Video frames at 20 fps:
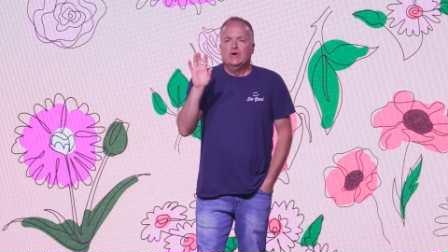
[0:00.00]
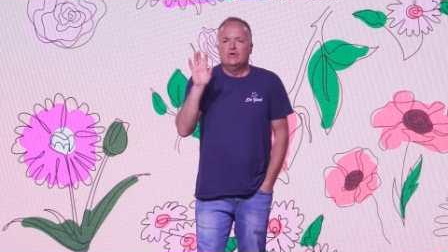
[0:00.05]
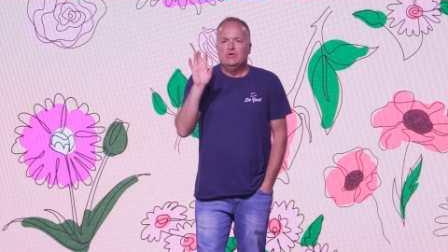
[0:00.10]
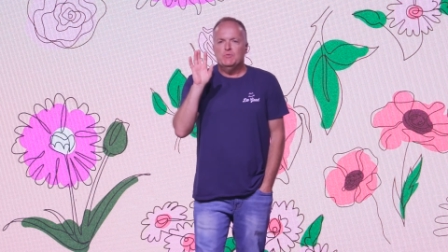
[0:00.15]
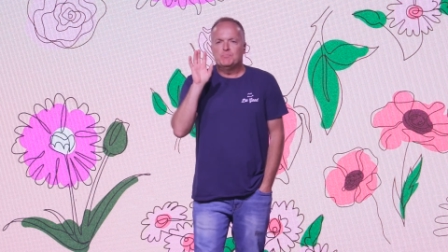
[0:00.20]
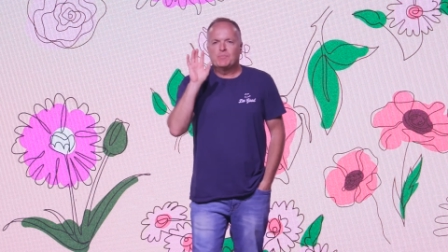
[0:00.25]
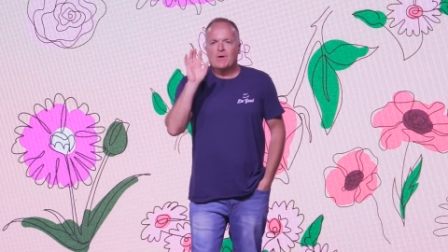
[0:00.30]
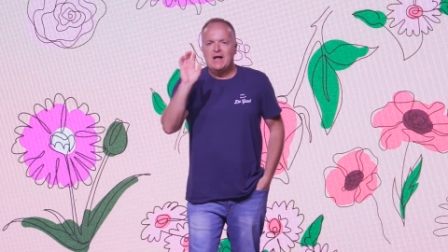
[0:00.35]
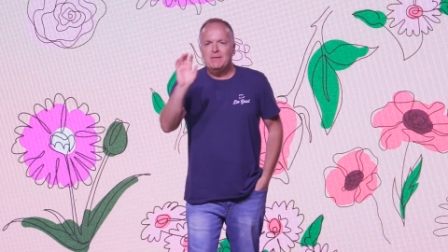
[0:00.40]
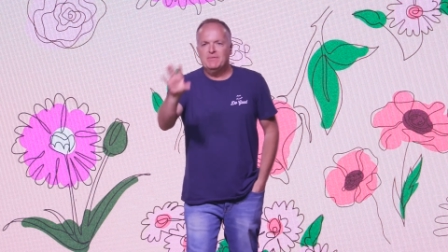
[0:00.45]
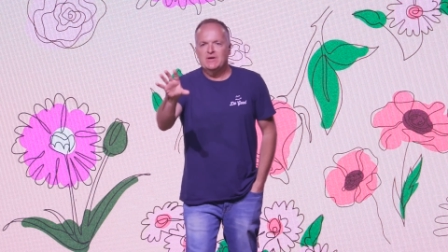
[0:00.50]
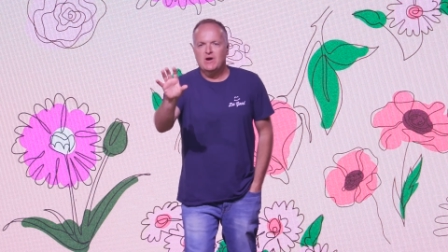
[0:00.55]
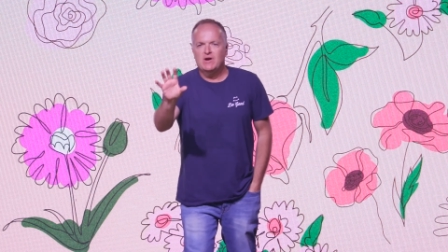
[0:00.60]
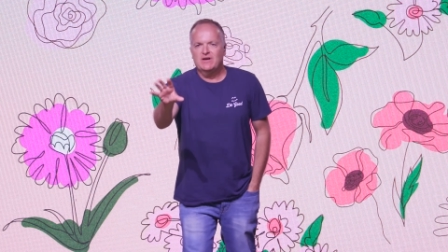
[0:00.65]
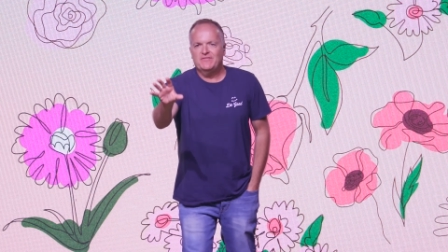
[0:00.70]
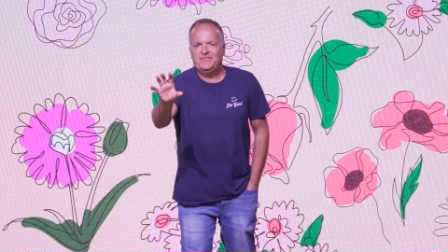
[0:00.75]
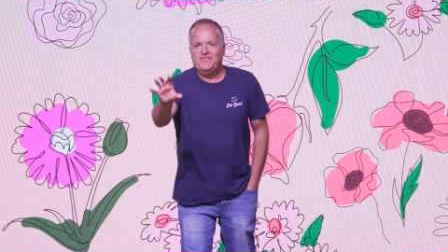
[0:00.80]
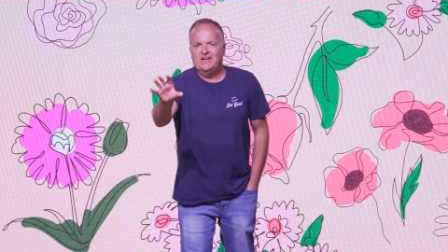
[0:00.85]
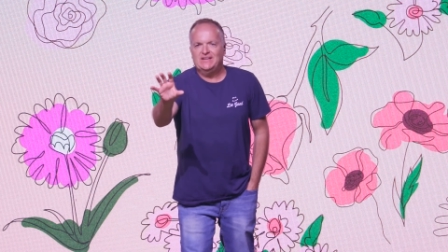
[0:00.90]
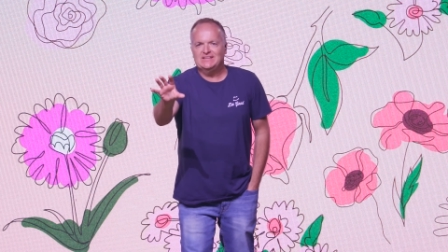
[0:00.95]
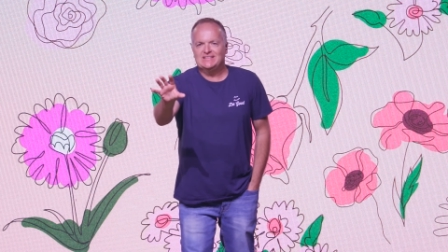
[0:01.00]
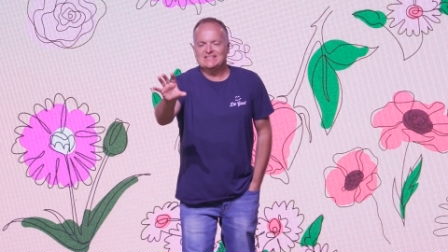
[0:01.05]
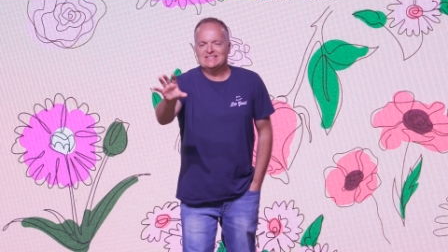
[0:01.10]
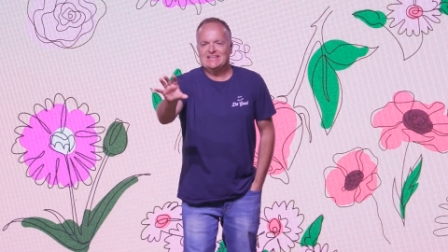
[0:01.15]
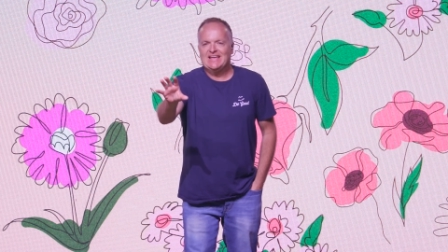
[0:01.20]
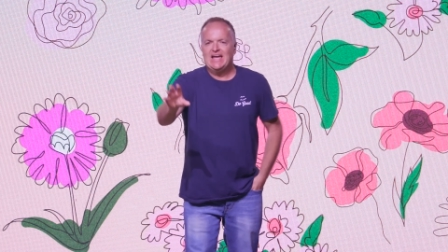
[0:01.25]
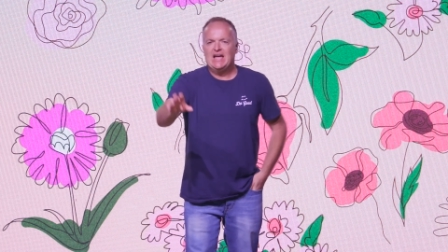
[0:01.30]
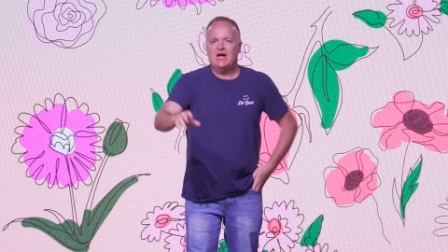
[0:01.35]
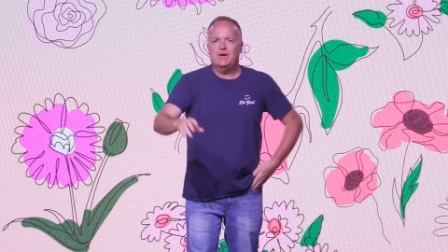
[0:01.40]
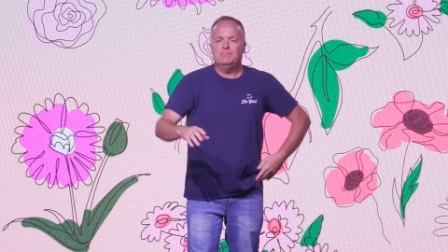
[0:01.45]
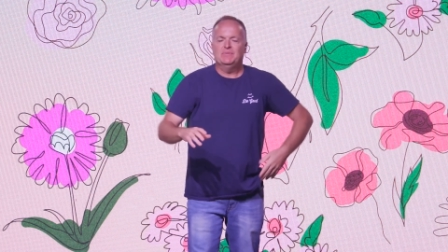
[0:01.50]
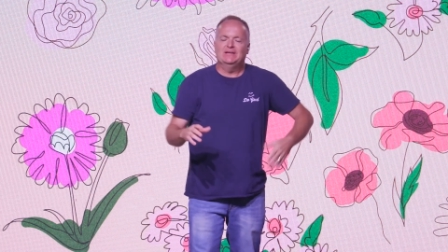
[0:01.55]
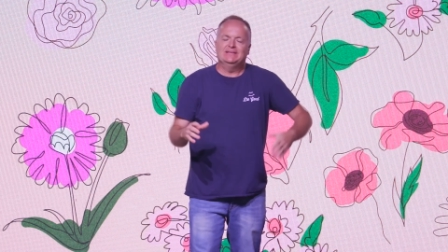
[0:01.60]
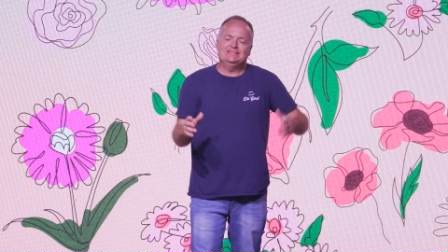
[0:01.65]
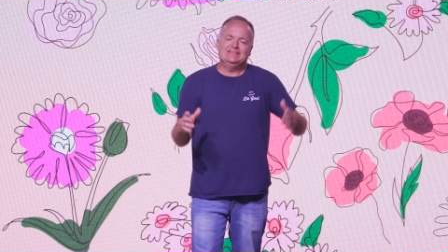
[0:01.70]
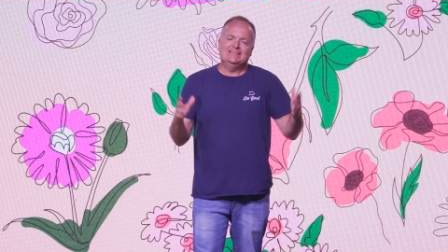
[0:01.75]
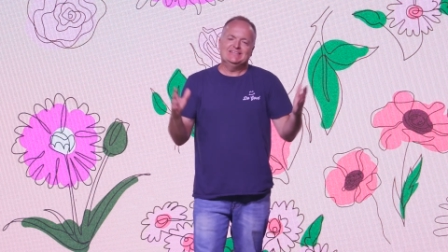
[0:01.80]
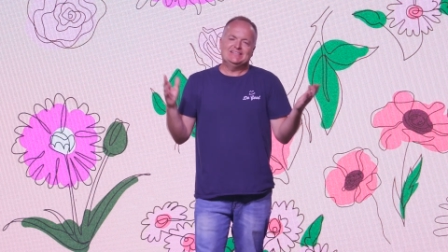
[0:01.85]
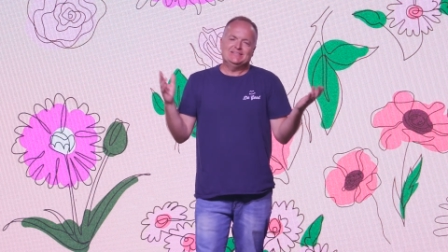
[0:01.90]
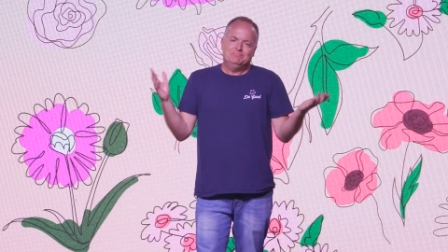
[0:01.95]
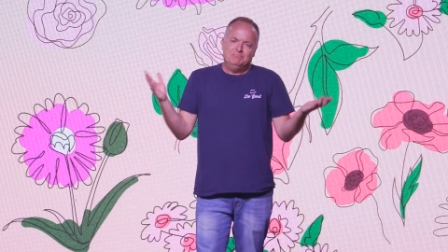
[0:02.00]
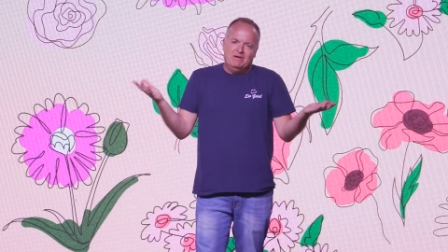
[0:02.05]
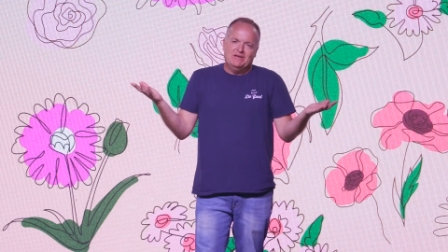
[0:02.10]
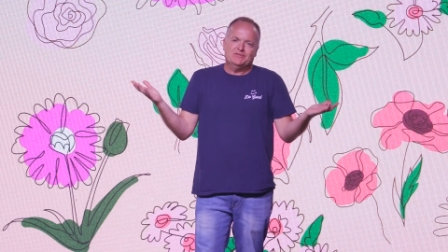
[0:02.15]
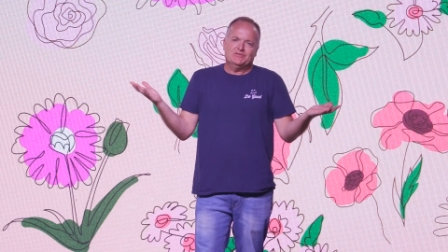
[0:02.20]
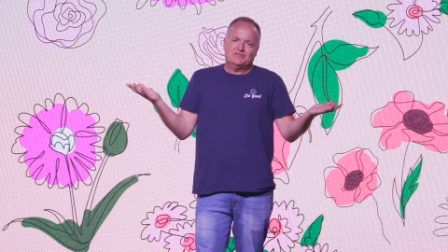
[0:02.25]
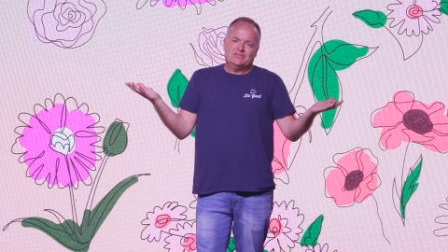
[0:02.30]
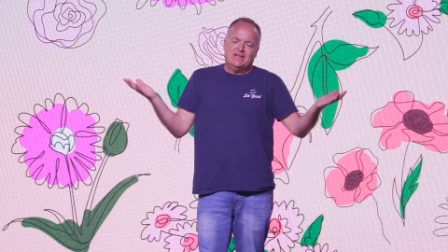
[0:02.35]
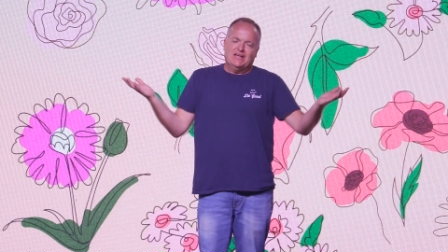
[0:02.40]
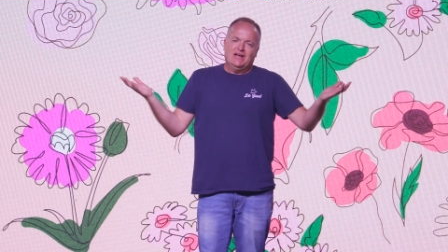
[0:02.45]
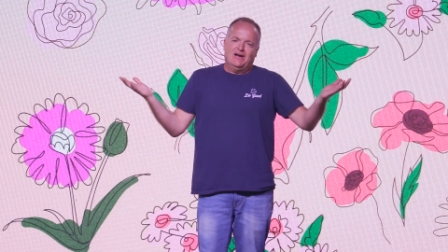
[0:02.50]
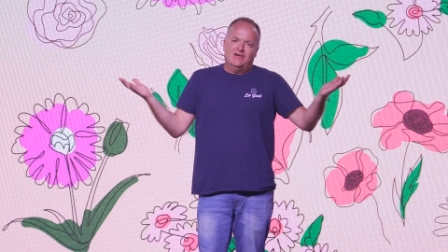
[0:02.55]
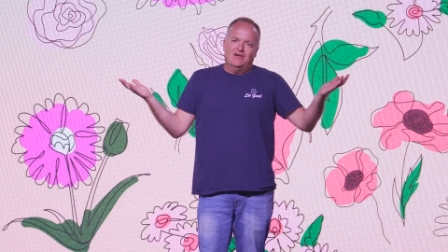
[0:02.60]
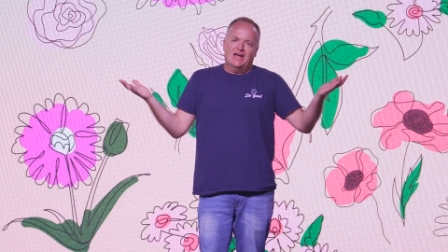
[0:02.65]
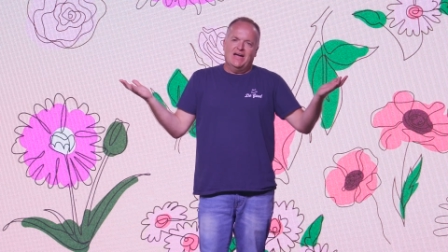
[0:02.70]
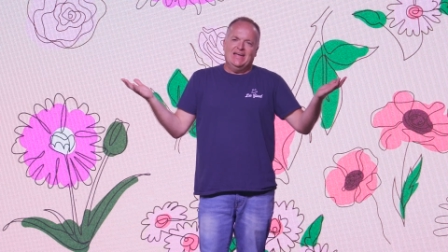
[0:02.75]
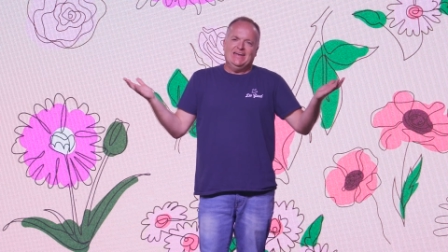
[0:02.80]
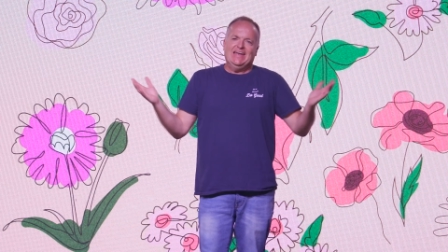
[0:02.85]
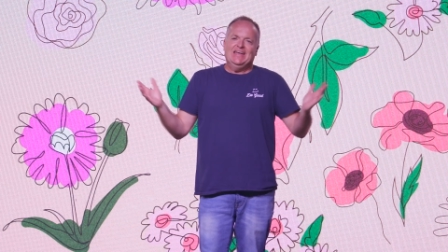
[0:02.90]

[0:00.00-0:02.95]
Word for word: You probably already figured this out, but it's Mother's Day, all right?